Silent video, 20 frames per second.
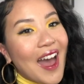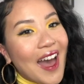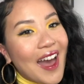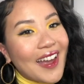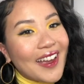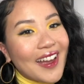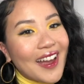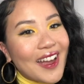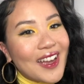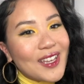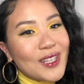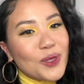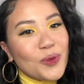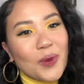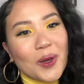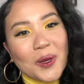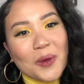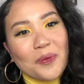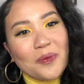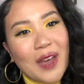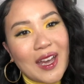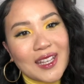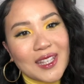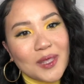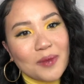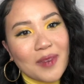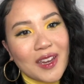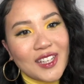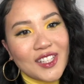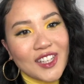Hi guys, welcome back to
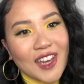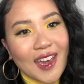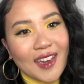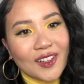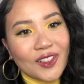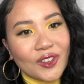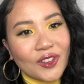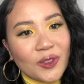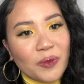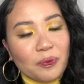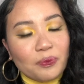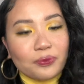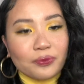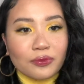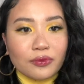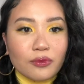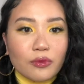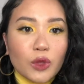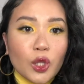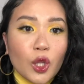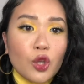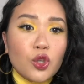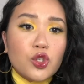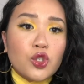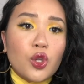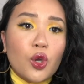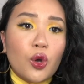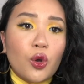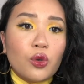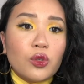my channel.
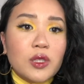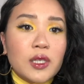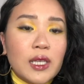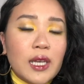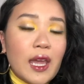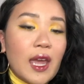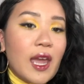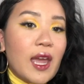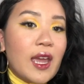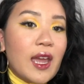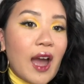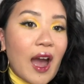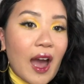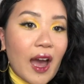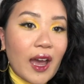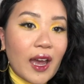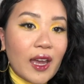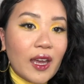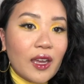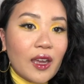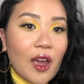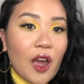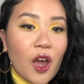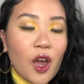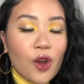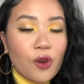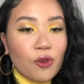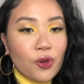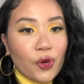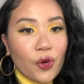So today I
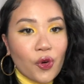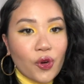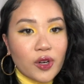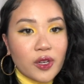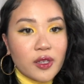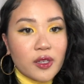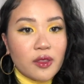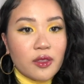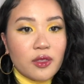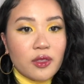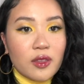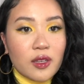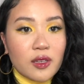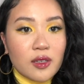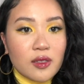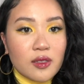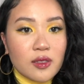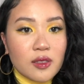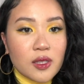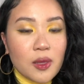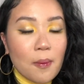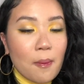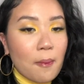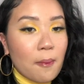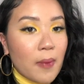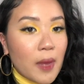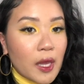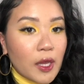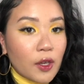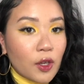recorded this
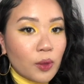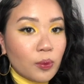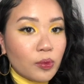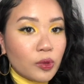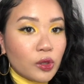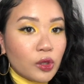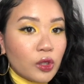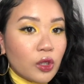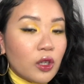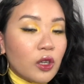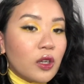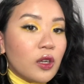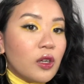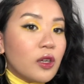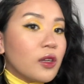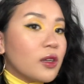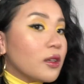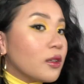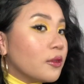makeup look.